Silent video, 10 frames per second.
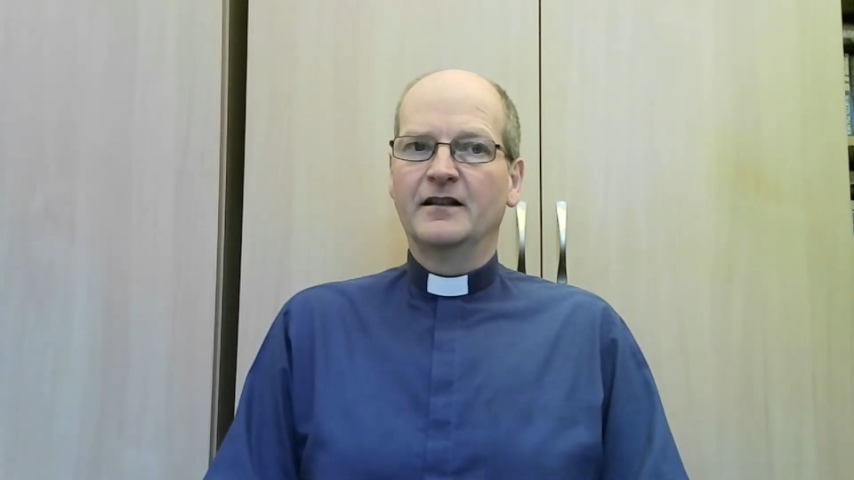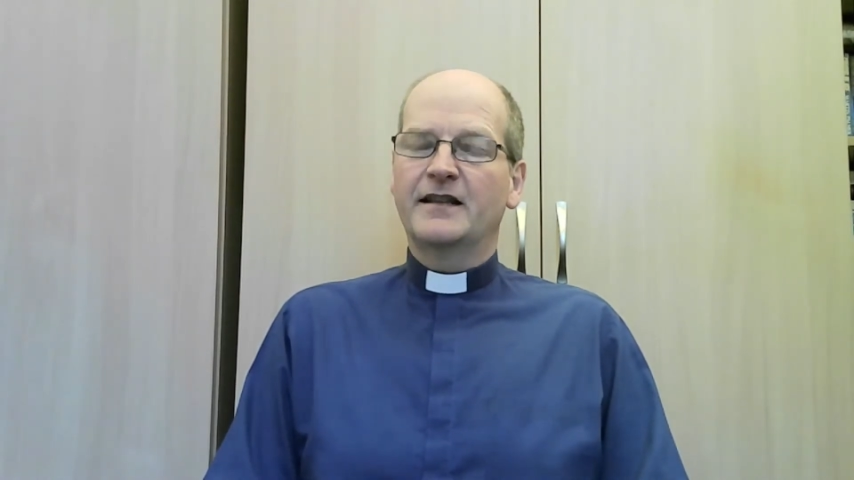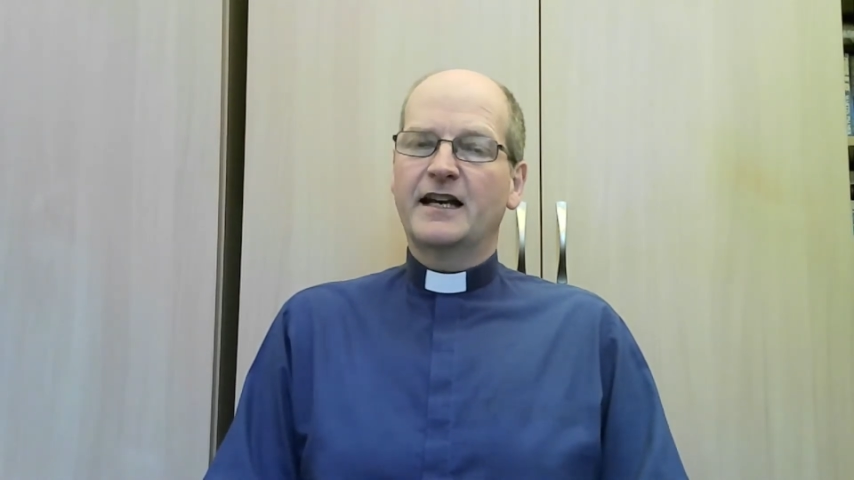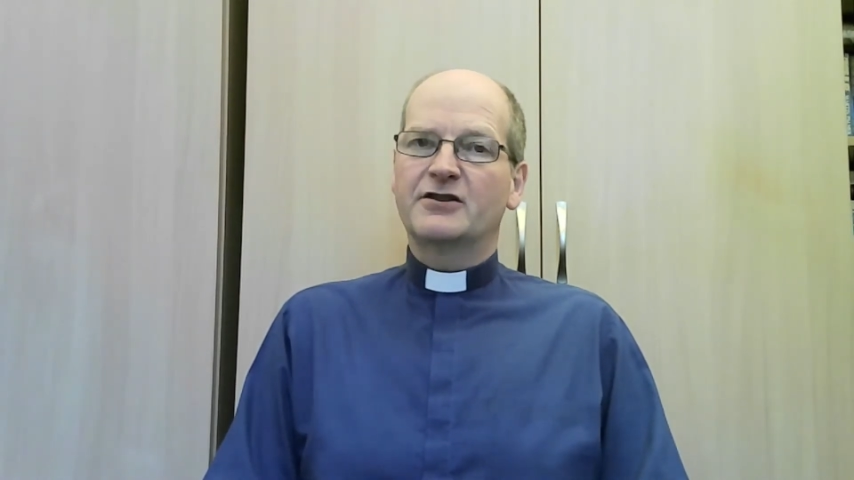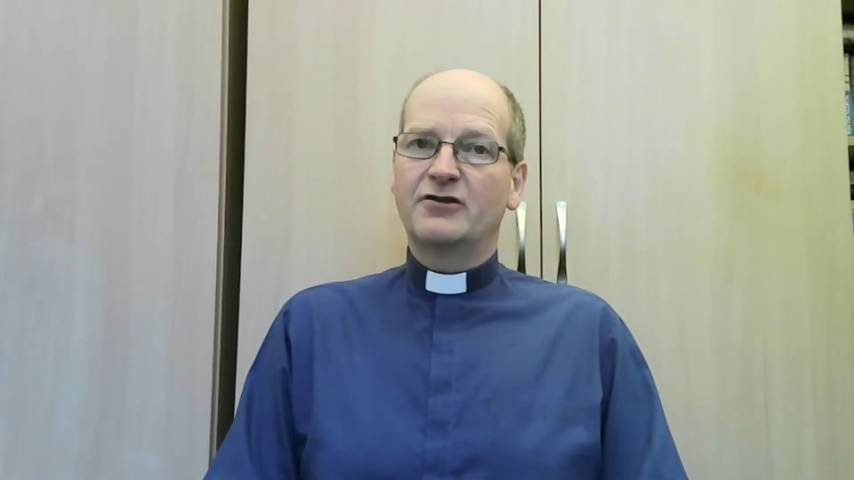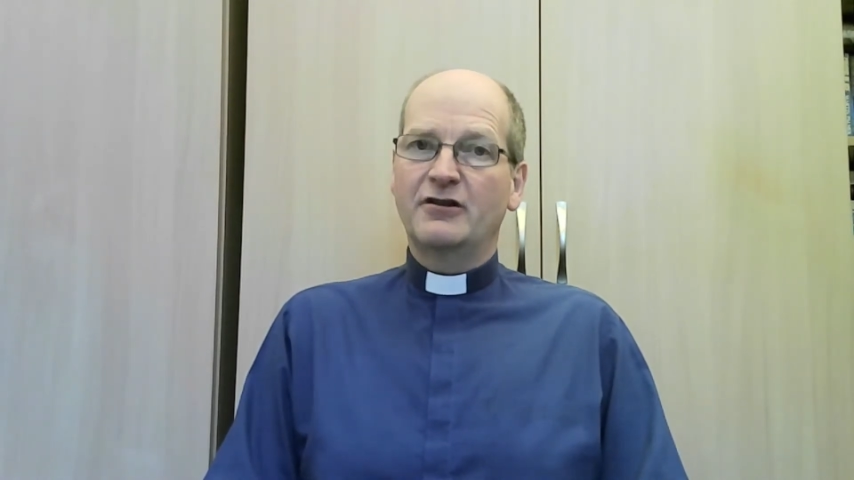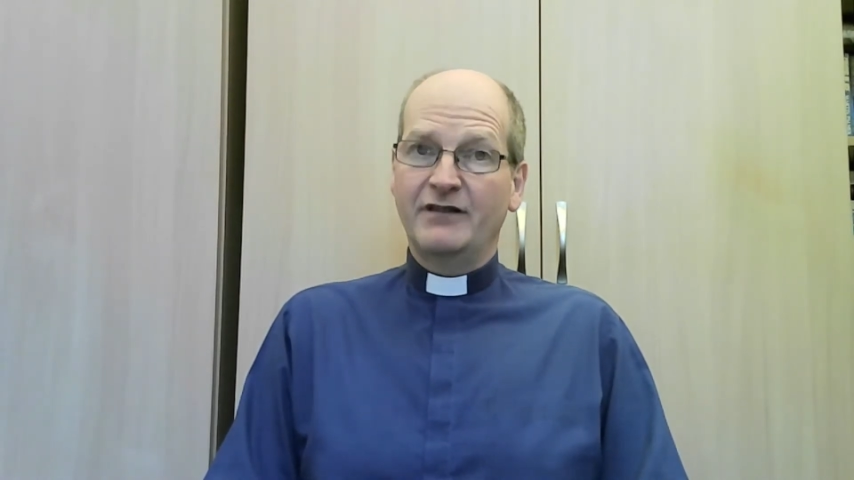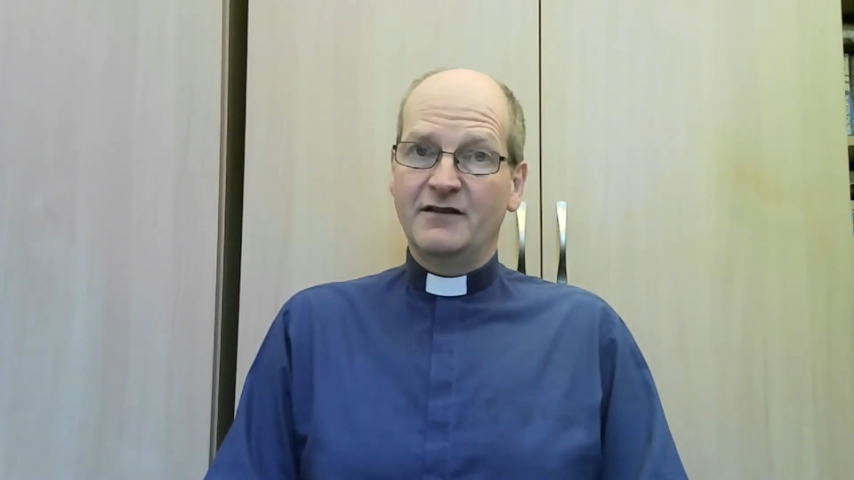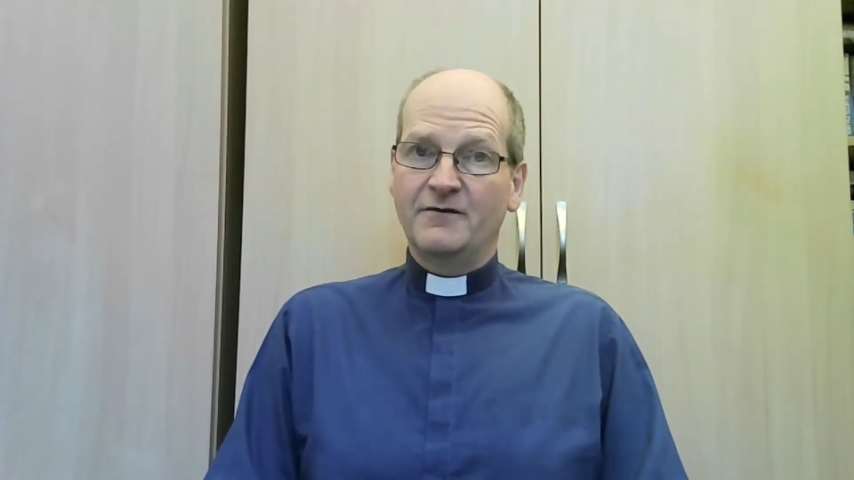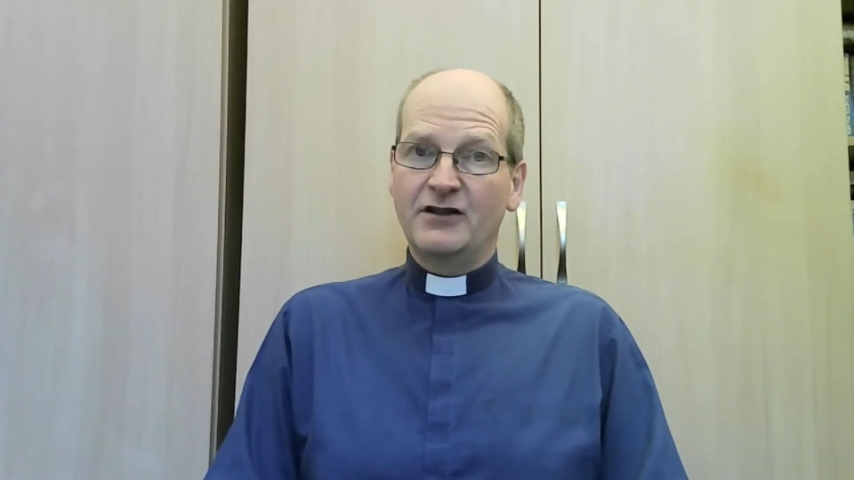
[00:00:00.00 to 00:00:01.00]
That's true
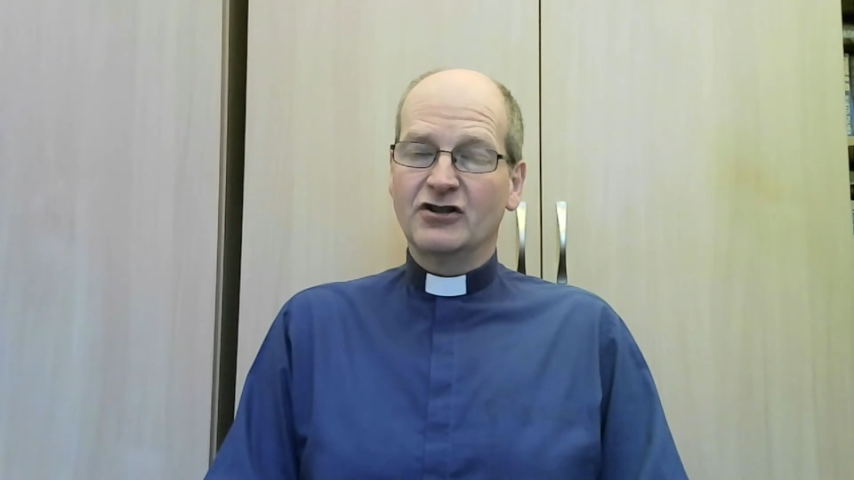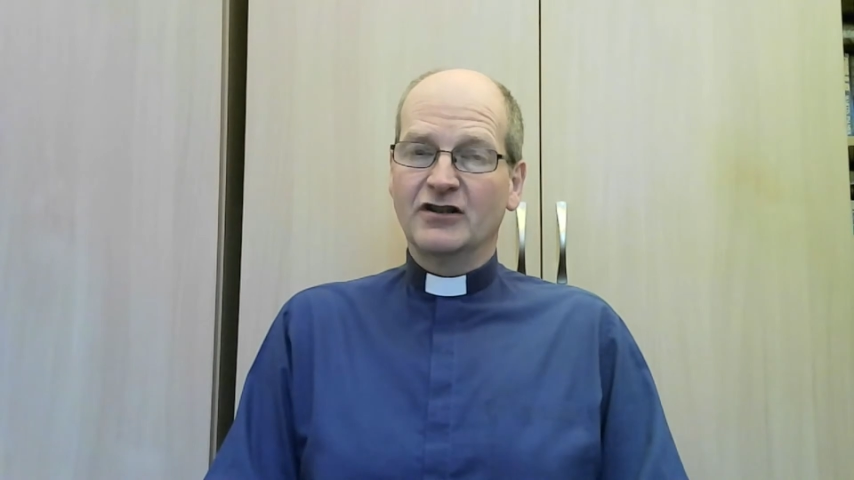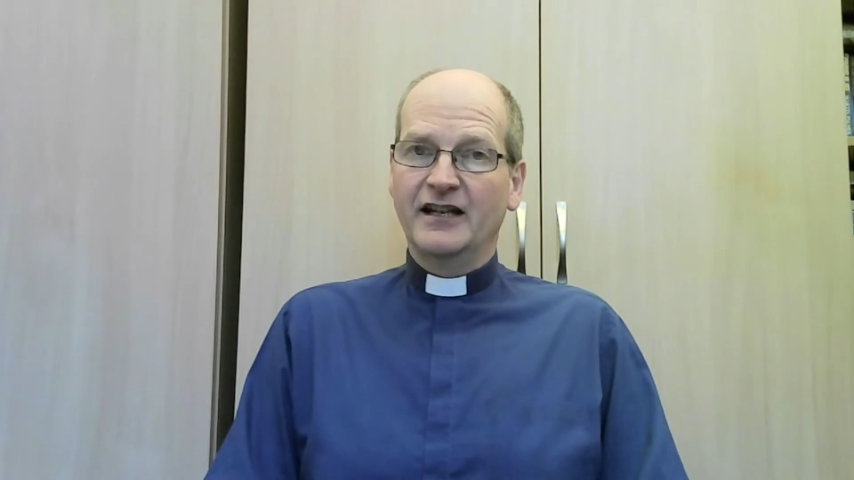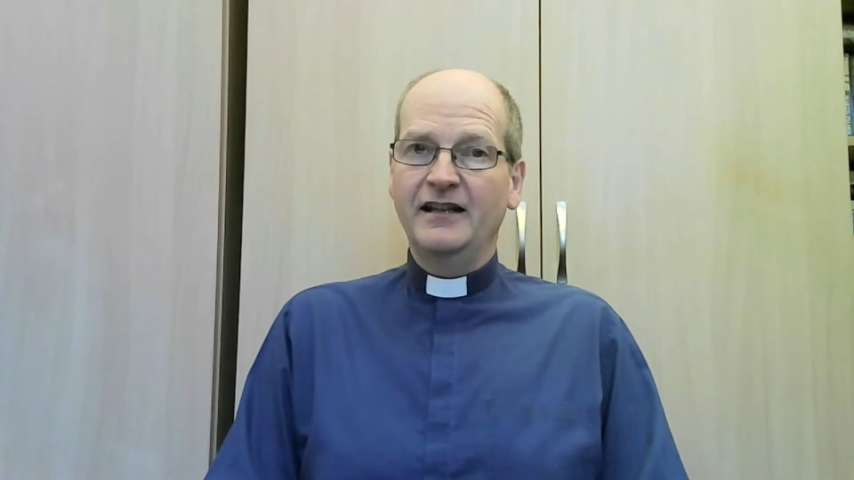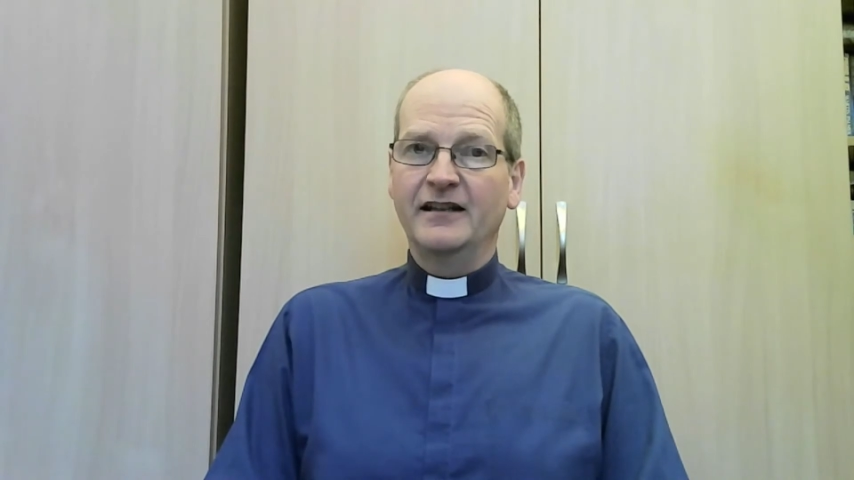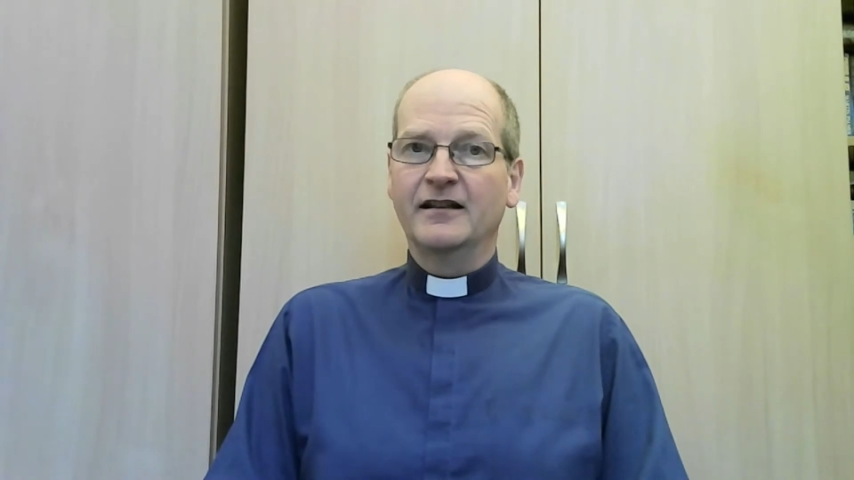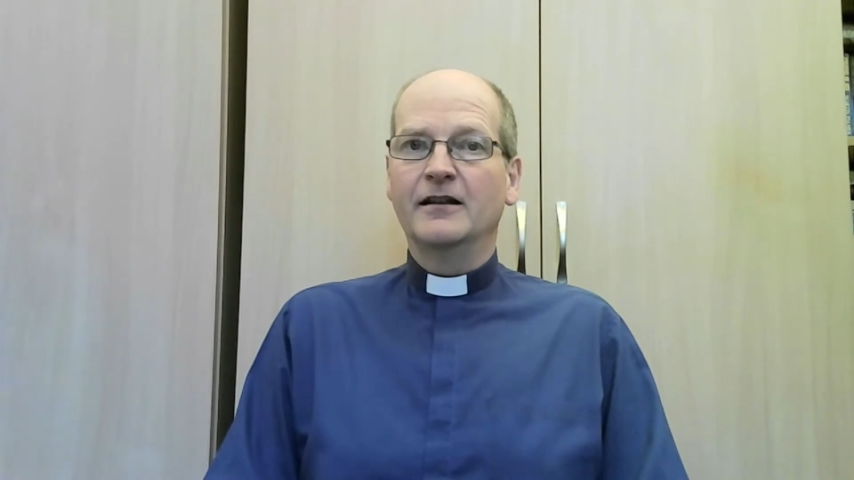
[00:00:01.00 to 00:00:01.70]
individually,